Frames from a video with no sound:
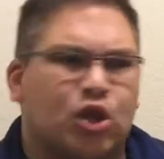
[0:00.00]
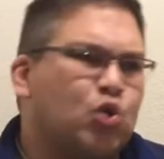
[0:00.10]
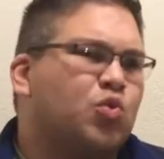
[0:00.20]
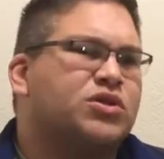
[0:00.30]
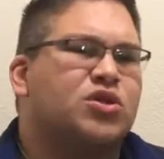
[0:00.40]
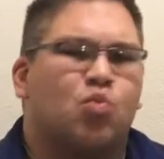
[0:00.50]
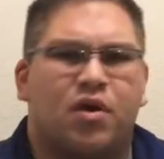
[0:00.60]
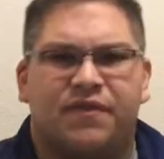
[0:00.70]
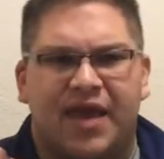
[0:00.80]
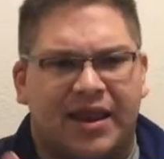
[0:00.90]
Luke was the
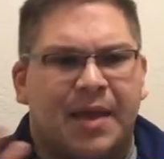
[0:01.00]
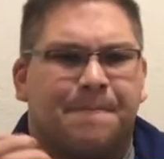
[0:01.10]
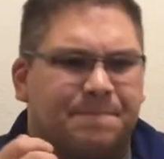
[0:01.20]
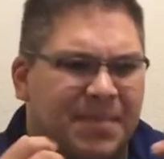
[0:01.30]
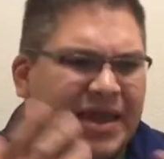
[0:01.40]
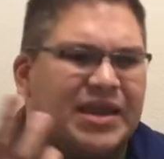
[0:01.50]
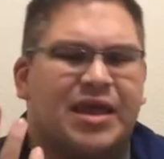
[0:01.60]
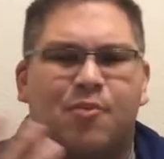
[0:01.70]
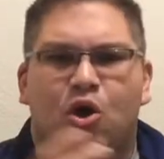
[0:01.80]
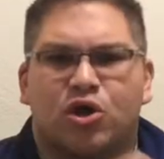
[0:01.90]
one that made
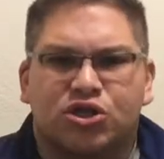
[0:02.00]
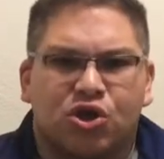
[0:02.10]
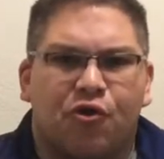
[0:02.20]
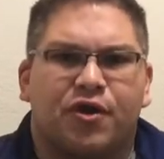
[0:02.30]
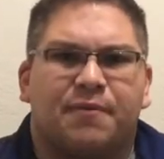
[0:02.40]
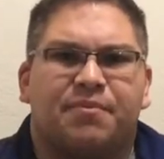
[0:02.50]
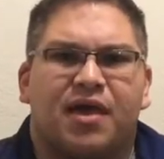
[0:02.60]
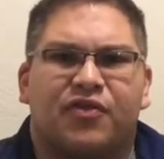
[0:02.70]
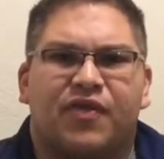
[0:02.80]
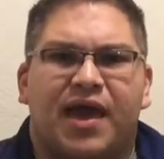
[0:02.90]
him all scarred up
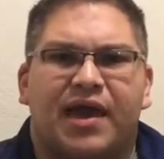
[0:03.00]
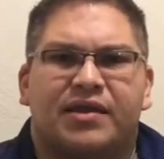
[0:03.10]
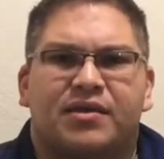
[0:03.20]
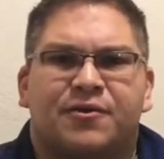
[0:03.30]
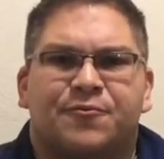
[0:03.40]
like that.